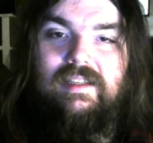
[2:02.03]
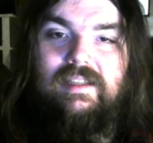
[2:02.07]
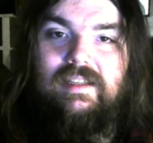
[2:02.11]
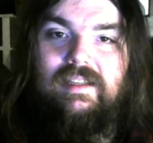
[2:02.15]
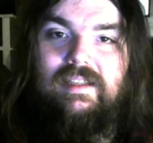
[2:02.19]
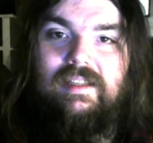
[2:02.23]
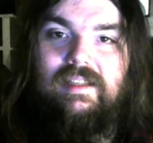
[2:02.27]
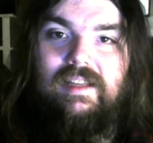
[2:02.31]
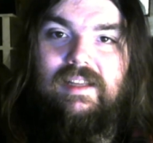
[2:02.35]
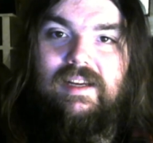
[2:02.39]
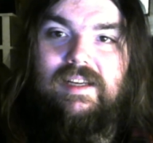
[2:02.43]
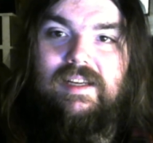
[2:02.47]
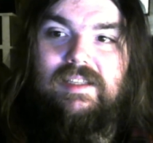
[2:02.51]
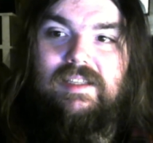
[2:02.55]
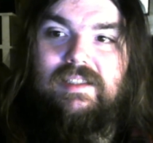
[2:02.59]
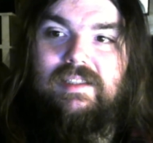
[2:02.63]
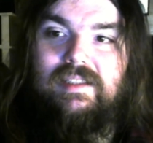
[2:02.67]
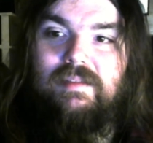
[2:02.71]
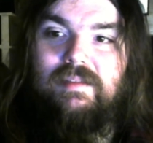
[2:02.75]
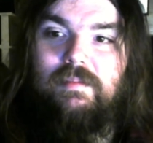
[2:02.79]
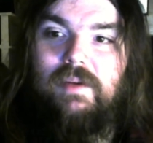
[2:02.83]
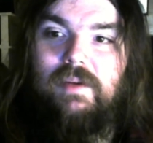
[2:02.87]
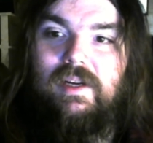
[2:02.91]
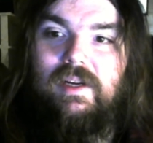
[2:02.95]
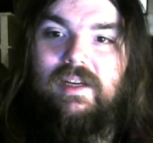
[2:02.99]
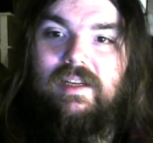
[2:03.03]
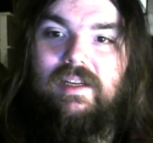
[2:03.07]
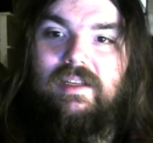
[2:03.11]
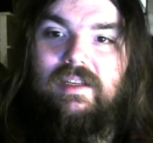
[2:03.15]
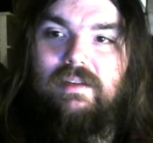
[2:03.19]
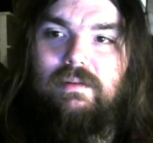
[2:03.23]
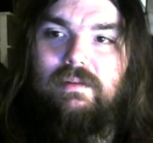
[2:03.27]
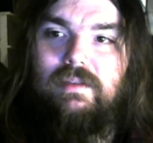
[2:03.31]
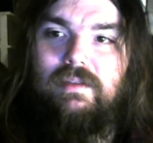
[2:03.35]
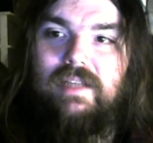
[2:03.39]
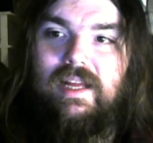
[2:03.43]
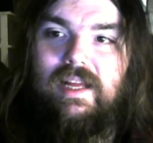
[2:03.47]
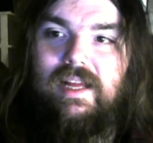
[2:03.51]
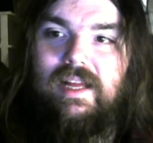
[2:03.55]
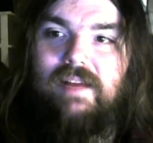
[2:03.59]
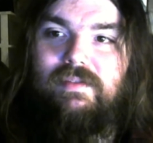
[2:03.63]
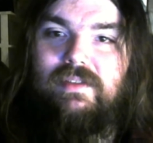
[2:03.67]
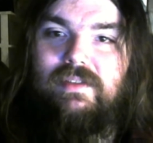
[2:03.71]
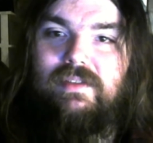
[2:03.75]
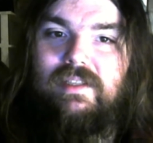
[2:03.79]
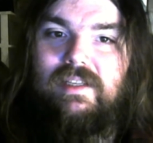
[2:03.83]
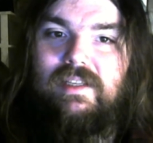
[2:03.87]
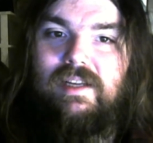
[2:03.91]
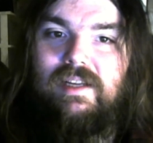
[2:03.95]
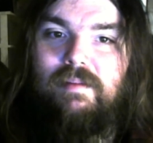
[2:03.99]
Nice. Some uh, was that F
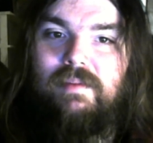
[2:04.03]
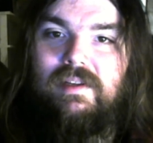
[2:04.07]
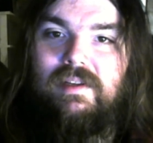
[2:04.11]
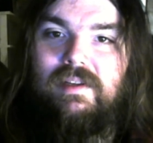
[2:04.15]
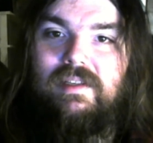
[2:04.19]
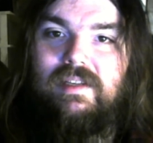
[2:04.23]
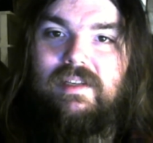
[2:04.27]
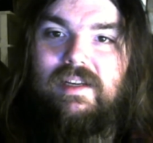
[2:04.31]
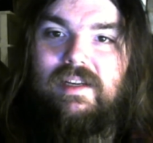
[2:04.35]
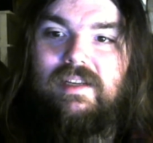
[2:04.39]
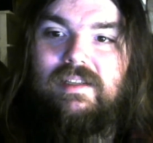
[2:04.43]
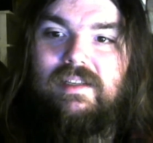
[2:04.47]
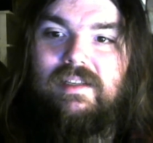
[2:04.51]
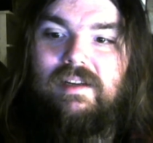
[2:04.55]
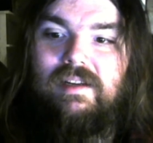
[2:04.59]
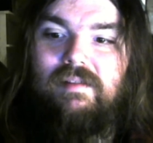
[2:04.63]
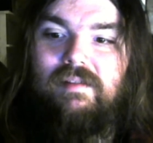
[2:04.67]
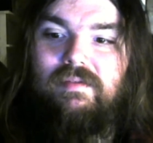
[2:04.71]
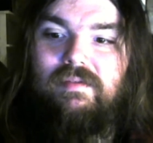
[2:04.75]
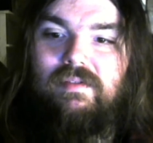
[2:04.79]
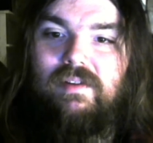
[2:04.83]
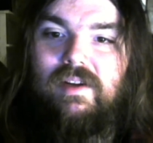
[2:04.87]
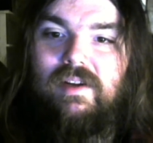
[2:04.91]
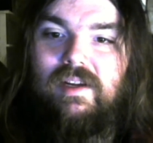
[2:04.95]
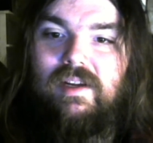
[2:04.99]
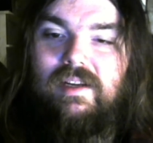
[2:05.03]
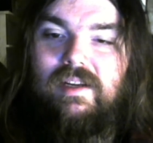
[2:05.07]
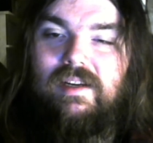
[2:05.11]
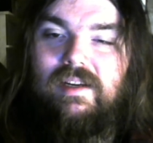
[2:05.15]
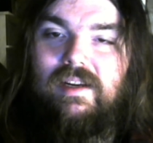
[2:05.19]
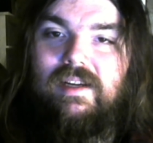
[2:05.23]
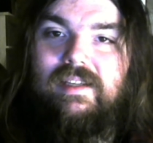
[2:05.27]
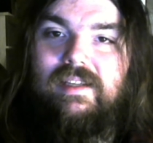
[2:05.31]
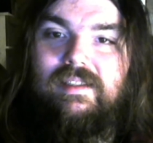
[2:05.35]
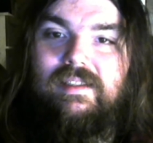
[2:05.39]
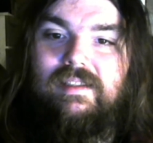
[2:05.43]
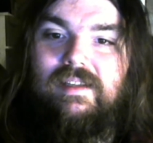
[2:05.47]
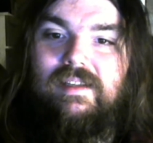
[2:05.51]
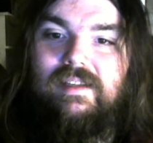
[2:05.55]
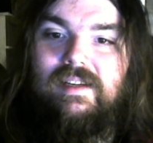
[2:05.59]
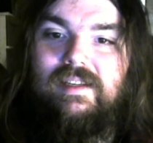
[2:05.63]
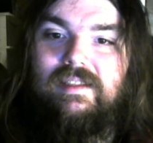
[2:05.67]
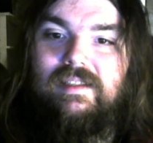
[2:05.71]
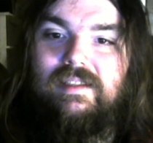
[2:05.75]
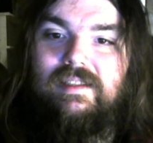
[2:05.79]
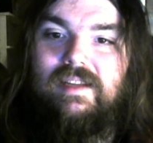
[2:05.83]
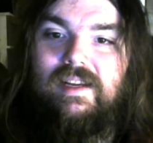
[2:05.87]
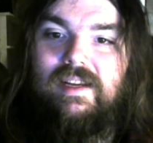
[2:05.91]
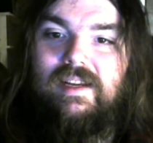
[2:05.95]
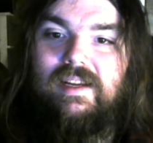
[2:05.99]
C W uh, stuff? Nice,
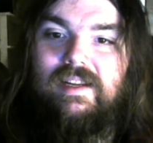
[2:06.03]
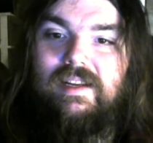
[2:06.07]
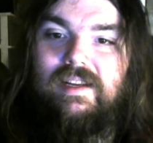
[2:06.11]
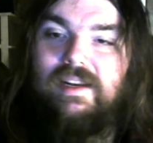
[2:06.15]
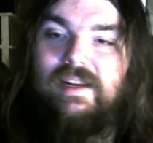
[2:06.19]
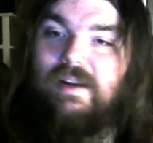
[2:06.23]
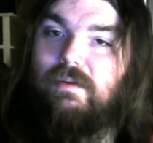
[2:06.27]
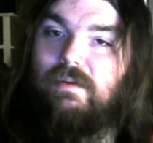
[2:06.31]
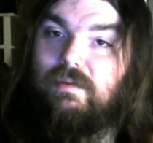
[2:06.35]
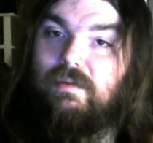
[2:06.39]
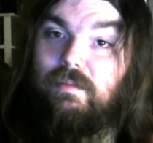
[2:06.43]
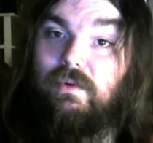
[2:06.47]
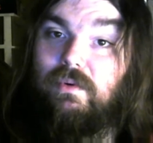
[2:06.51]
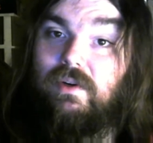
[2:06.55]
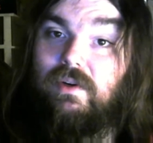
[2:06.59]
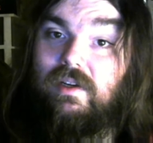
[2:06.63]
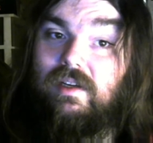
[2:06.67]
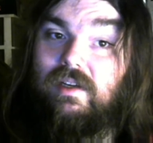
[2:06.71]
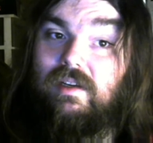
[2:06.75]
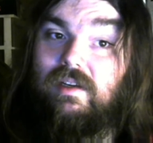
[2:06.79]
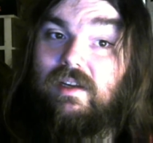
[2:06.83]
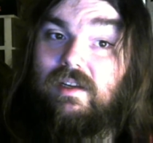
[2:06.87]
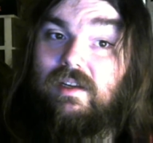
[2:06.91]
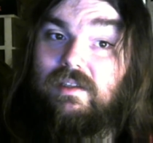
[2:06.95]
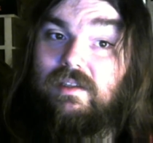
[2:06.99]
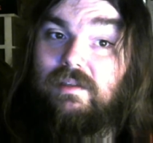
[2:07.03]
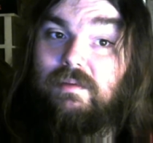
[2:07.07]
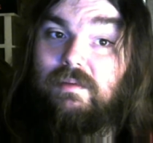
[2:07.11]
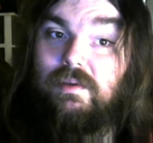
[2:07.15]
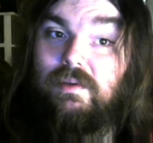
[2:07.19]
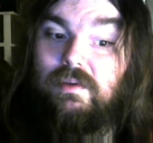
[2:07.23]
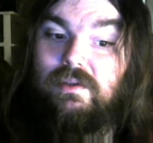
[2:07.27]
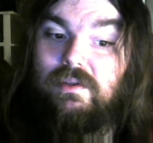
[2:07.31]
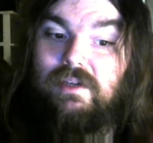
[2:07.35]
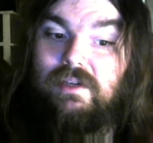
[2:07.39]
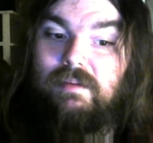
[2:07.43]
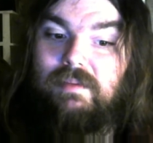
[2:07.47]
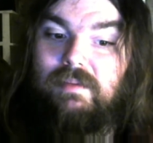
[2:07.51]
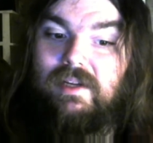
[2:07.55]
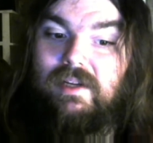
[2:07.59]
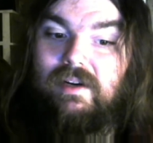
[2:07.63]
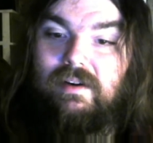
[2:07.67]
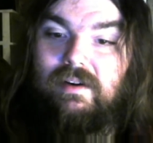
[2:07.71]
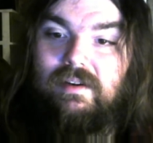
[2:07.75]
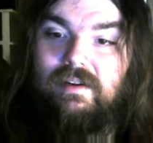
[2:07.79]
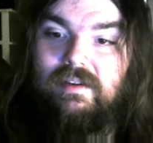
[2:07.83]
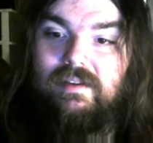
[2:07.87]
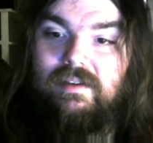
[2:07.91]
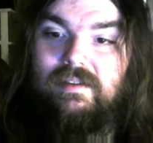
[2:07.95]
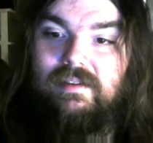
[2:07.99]
nice. It, that was a pretty good uh, Samoan drop there.
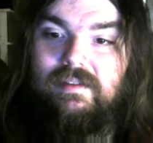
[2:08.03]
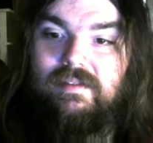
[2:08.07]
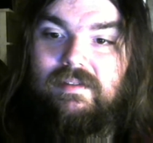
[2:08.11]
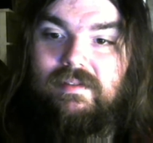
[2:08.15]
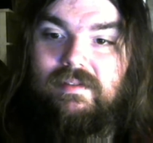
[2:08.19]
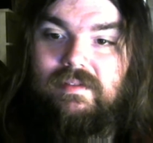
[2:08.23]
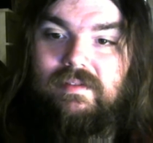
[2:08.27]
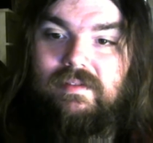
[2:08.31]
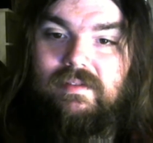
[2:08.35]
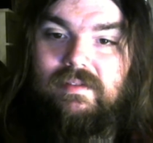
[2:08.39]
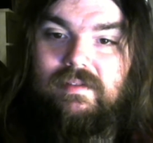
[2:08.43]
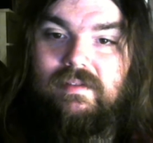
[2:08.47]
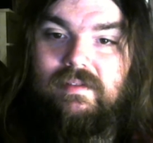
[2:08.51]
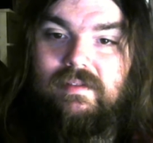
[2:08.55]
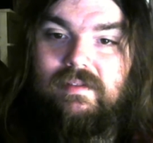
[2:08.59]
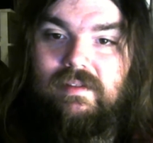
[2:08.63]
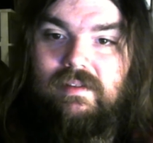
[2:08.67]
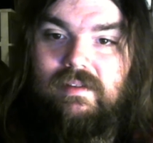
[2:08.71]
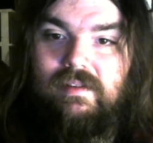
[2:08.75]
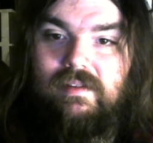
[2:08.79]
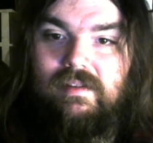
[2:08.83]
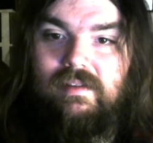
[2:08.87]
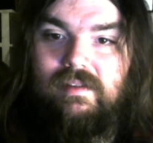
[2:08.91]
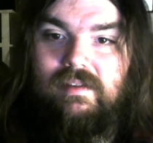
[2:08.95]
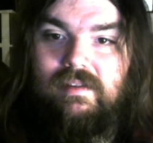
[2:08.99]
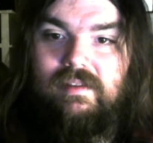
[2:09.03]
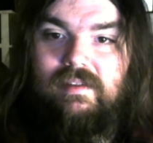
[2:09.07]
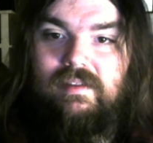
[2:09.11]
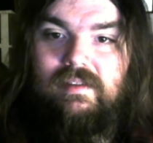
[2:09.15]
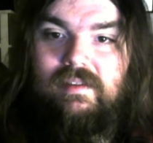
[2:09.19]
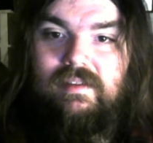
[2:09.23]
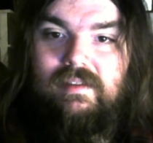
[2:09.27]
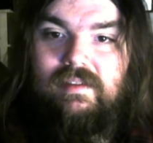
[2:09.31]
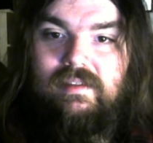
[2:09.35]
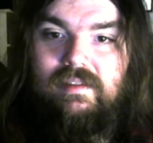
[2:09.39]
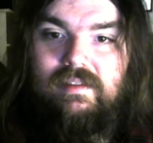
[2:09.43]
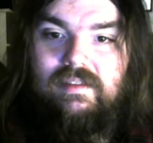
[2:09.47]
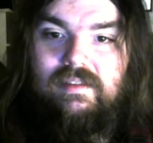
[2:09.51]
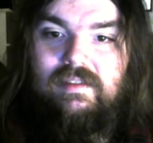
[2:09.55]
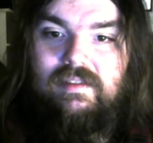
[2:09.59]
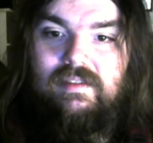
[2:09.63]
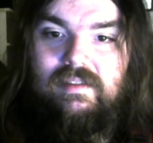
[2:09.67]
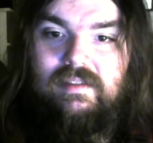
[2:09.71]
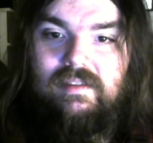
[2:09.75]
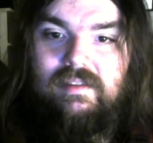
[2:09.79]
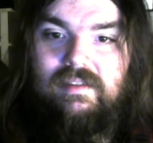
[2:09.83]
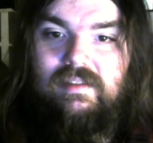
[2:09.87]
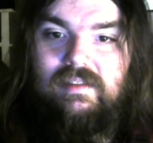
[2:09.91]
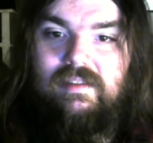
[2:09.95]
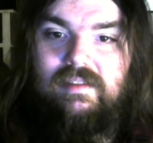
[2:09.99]
I don't think it's taking uh,
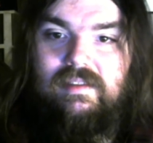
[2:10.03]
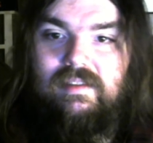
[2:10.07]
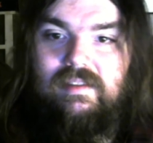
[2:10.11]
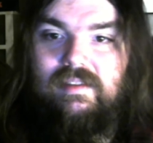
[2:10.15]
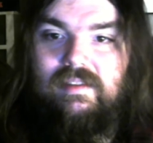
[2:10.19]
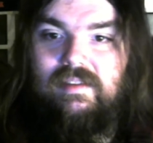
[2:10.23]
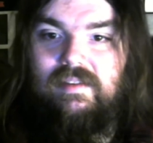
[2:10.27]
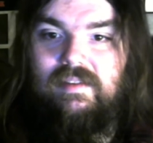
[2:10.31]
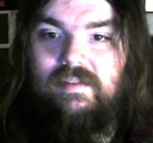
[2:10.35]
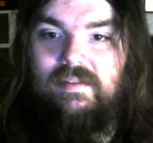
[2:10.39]
Natalya off her game.